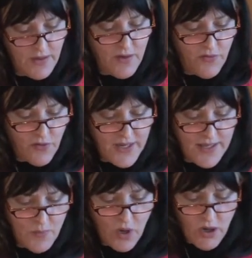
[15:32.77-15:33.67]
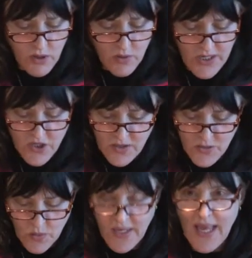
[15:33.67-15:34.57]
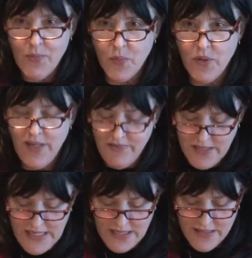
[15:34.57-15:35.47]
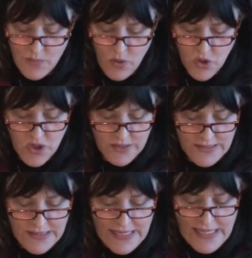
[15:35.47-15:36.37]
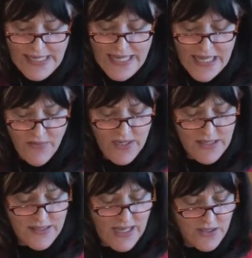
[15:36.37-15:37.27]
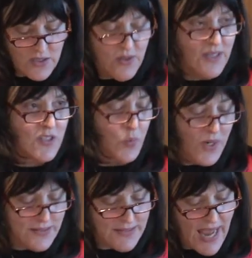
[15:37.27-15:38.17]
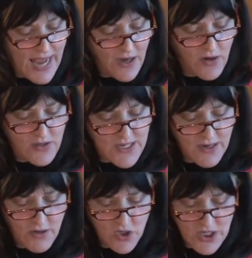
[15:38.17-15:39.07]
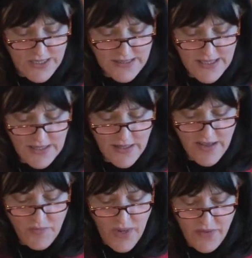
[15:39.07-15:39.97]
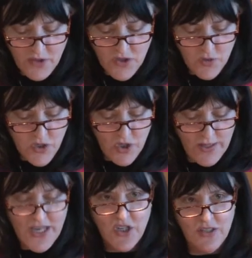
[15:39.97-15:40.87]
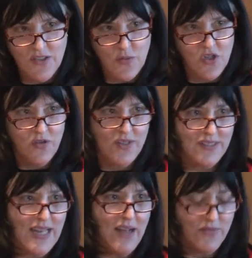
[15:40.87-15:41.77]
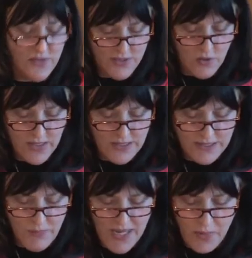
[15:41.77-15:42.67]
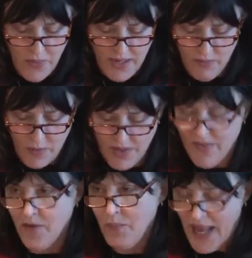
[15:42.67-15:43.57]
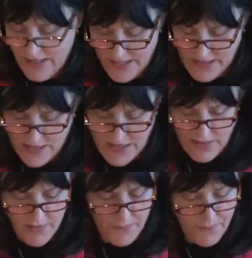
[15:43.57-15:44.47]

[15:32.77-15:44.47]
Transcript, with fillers: For him, all creatures were capable of intense emotions. Even insects could express anger, terror, jealousy, and love by their stridulations, which are the sounds crickets make by rubbing their back legs together,